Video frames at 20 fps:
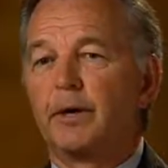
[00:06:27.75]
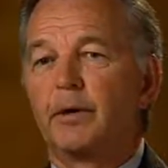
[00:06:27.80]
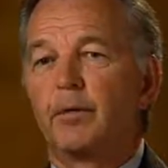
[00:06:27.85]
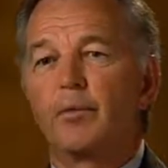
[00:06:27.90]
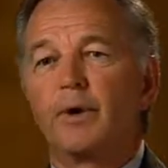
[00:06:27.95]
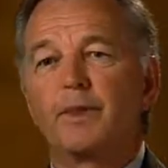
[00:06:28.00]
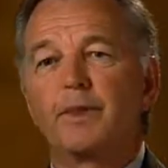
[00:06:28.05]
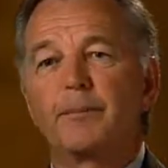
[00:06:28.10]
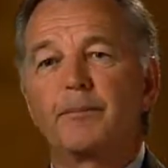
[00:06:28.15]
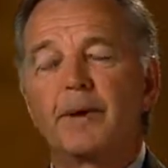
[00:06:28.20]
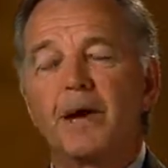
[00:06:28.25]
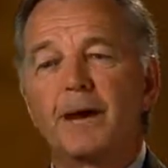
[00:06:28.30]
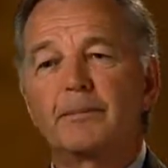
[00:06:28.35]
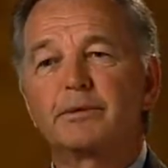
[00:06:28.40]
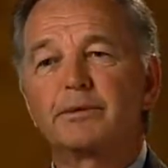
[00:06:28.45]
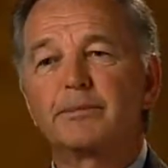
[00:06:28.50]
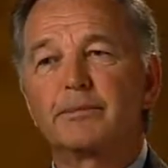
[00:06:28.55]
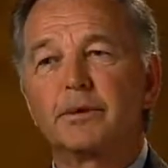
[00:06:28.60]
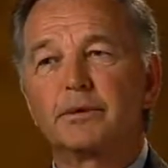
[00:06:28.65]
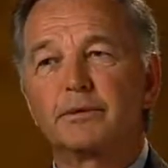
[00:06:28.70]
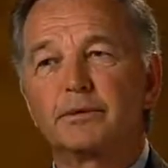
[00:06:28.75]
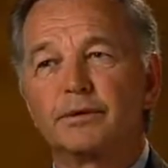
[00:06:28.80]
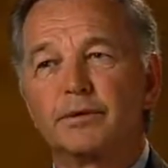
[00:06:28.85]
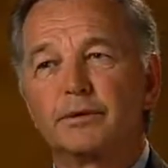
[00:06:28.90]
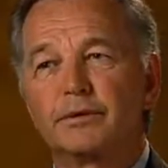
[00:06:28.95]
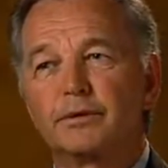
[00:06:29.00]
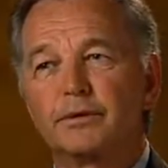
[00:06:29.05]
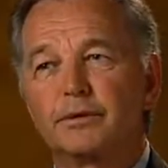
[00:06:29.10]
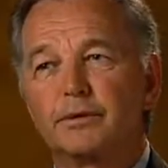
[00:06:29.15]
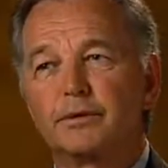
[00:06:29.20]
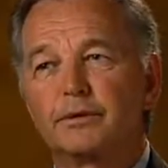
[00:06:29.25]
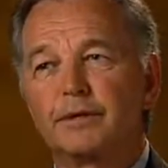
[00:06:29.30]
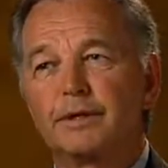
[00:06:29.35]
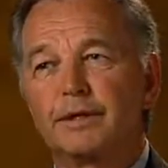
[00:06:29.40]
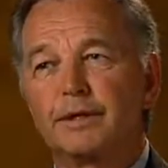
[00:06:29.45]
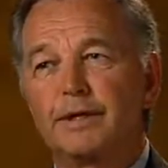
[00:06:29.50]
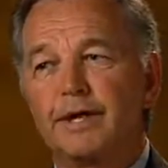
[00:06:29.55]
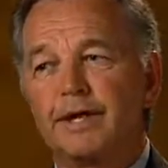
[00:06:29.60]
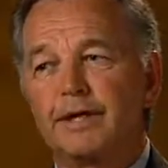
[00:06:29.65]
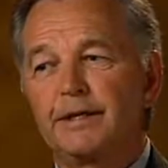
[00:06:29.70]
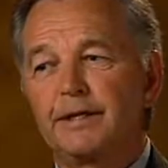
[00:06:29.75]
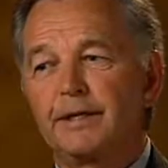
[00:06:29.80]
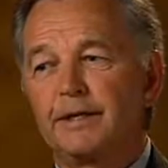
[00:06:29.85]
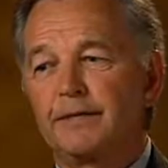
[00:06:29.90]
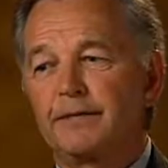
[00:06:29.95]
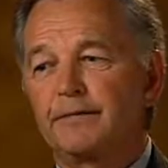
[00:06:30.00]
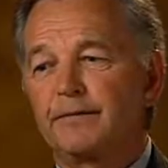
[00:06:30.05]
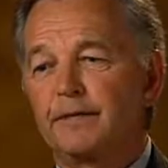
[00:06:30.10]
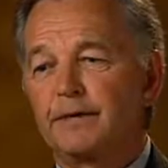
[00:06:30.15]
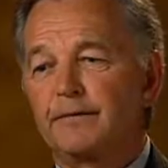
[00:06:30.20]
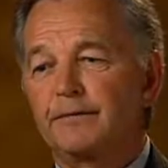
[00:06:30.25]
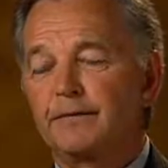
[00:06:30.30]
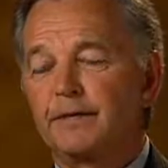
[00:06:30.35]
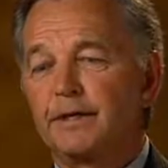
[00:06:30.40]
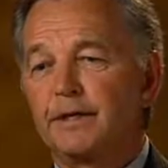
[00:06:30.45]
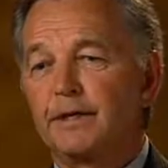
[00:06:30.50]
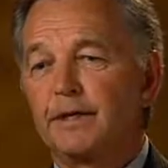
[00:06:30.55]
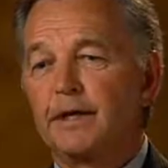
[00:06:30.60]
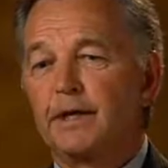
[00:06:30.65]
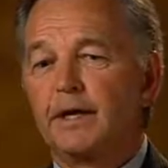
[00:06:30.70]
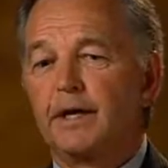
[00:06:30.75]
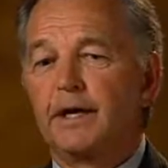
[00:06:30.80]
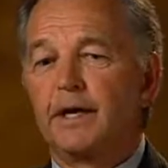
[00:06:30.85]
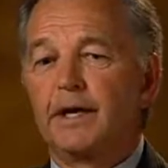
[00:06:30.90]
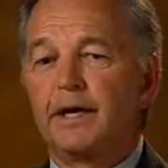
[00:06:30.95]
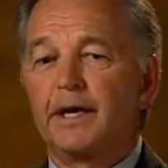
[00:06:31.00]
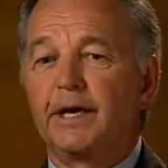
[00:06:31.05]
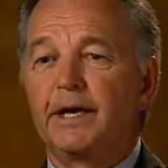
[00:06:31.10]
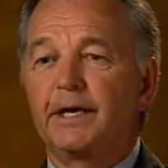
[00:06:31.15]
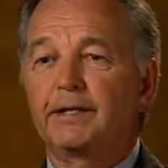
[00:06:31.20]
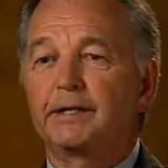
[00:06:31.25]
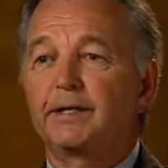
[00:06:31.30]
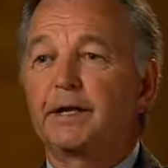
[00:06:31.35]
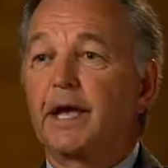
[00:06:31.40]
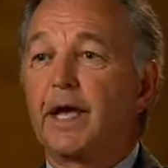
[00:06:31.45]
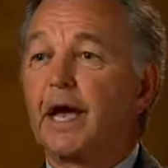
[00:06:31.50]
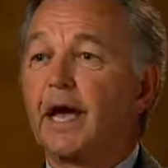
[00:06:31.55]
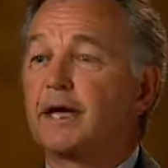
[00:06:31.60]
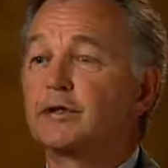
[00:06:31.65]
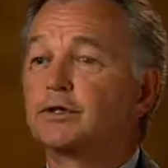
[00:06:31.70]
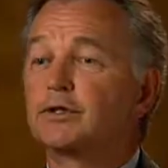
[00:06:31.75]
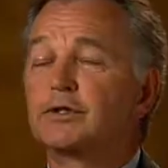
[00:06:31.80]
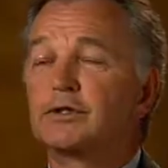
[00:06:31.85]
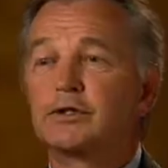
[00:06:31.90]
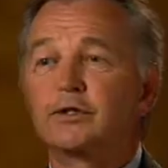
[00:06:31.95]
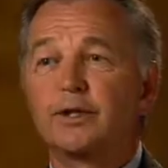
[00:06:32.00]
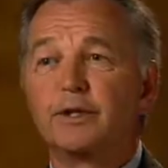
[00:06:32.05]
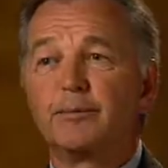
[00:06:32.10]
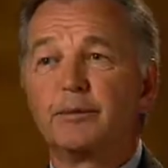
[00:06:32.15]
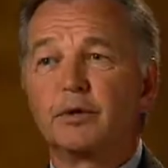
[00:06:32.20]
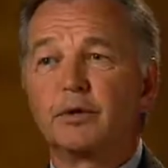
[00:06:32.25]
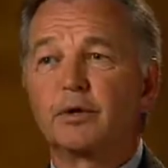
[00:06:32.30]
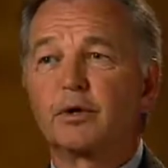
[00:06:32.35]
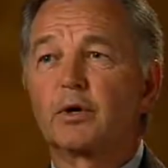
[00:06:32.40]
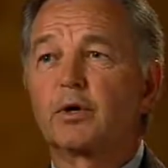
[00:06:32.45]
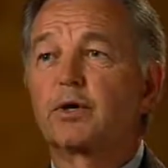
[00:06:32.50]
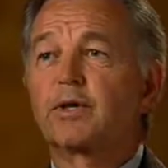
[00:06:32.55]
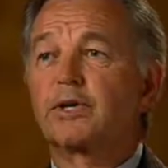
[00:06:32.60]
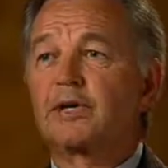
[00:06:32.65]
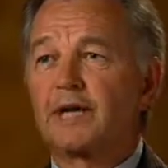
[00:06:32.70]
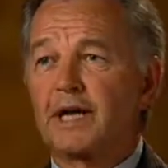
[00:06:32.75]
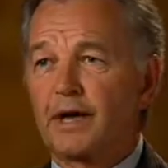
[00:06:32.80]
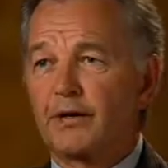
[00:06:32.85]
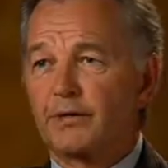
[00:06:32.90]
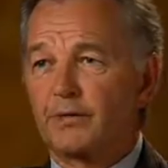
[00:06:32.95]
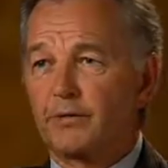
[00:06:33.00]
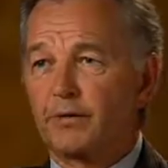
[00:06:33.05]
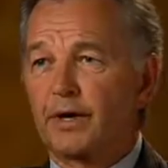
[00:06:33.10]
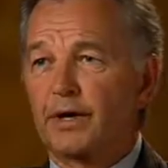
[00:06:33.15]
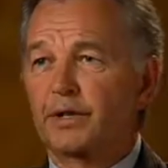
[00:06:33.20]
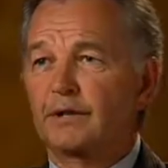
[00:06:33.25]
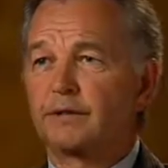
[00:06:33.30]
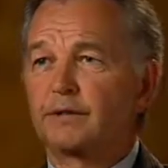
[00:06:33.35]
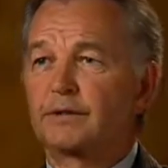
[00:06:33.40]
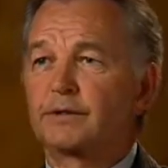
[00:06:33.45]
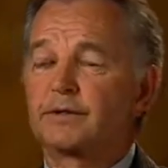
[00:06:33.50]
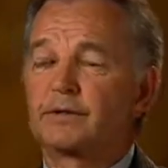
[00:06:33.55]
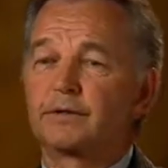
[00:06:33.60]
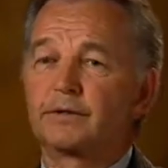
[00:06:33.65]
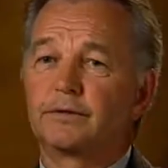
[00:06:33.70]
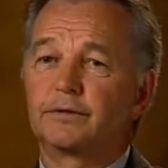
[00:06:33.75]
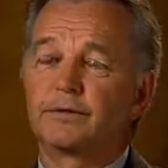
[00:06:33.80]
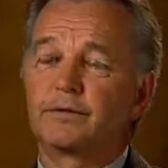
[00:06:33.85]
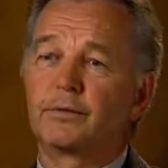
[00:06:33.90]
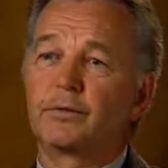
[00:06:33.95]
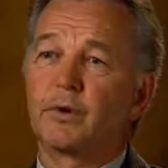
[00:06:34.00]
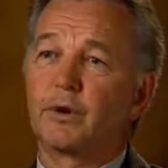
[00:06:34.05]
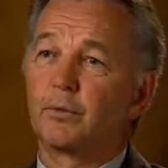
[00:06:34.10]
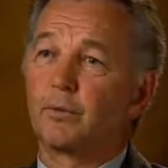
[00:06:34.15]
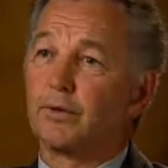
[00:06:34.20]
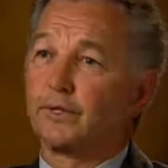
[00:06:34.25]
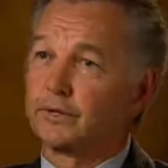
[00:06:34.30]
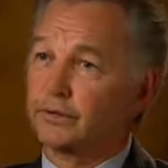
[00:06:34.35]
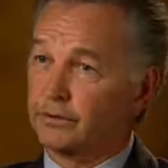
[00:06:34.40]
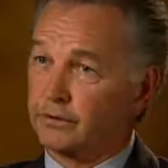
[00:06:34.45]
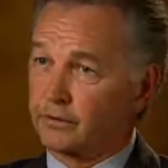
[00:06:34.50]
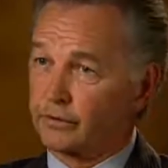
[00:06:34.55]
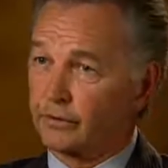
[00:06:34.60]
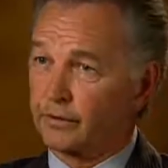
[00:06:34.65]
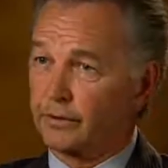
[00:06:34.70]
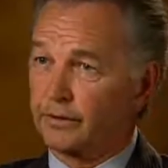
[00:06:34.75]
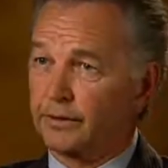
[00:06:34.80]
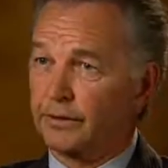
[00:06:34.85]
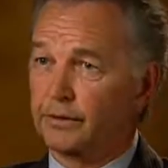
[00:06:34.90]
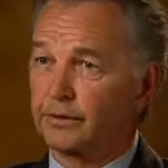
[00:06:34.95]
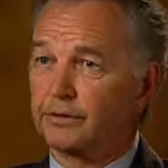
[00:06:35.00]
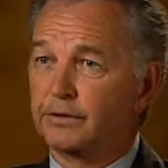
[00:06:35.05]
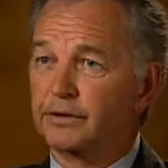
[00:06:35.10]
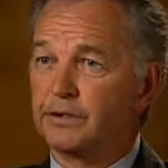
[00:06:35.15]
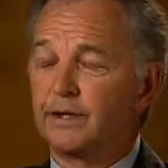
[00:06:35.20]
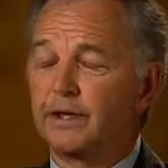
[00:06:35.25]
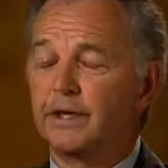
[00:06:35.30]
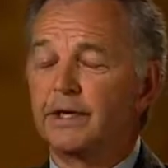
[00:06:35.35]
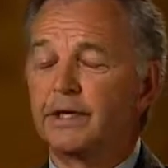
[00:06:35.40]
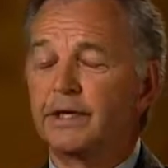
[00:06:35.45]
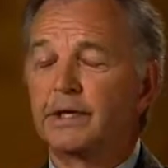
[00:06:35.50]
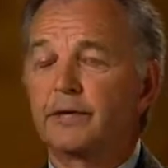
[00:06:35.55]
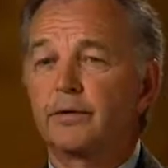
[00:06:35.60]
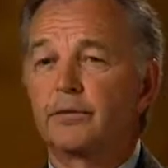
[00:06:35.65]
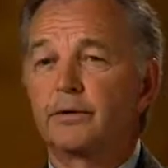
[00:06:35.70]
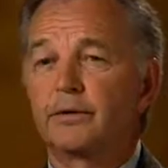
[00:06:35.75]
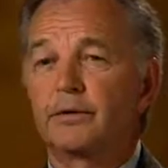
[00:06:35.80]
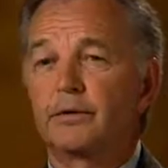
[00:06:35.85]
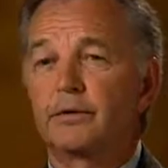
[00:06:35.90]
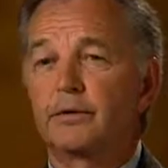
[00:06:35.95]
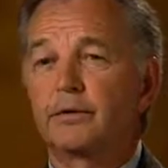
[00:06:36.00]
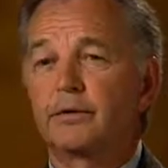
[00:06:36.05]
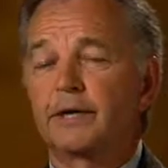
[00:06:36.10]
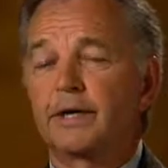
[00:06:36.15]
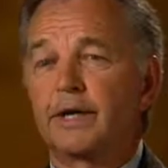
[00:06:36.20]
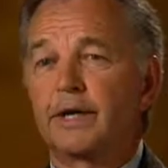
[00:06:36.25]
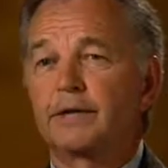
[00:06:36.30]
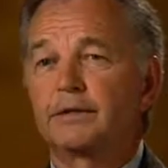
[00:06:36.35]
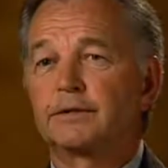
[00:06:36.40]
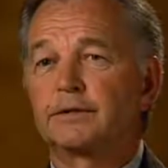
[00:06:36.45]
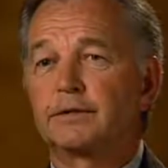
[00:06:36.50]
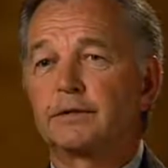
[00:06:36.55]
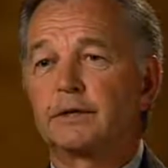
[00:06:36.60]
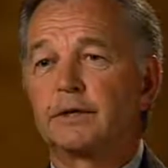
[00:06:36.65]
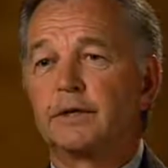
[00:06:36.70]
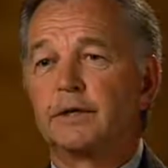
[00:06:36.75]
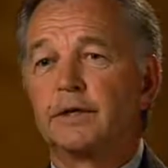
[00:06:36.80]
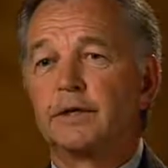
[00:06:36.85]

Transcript: When the Pap smear was introduced in 1950, it had similar death rates to what we currently are seeing with oral cancer.